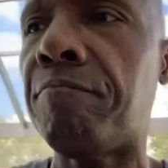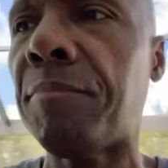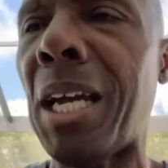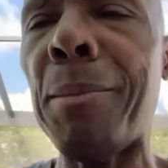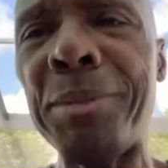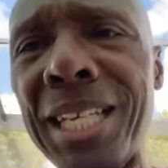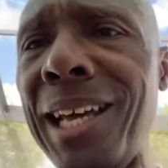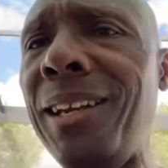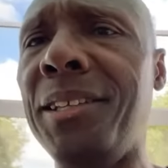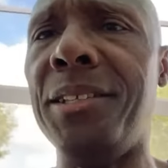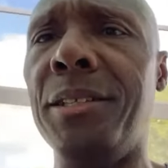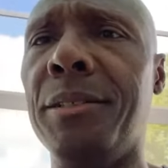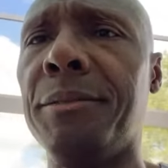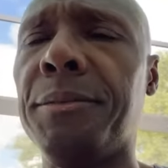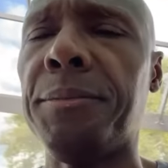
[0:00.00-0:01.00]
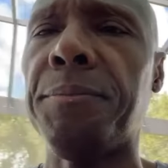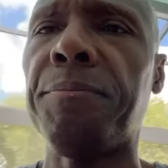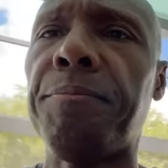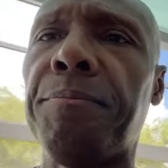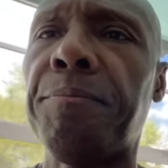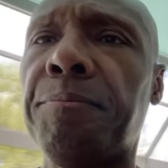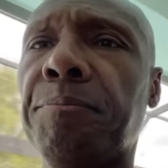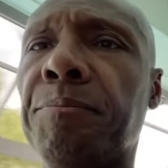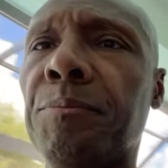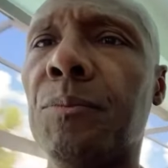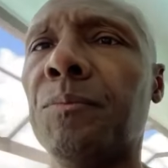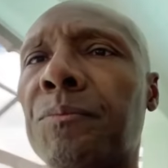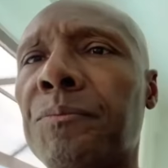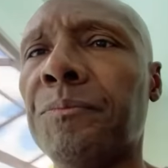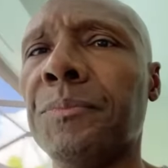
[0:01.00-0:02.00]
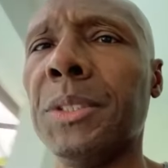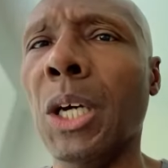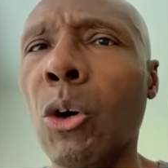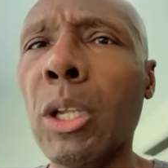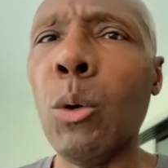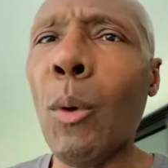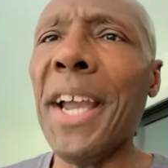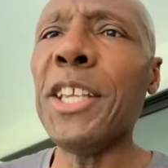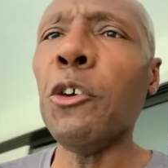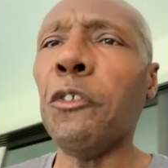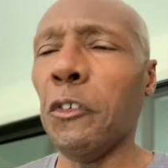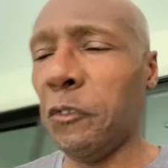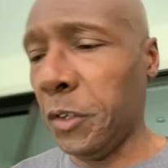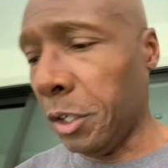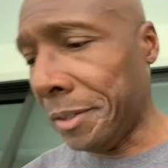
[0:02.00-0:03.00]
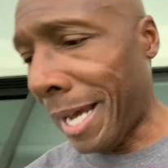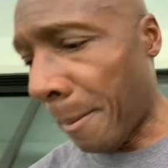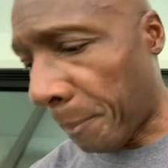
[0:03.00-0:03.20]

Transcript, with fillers: I'm telling you, the only way you fulfill that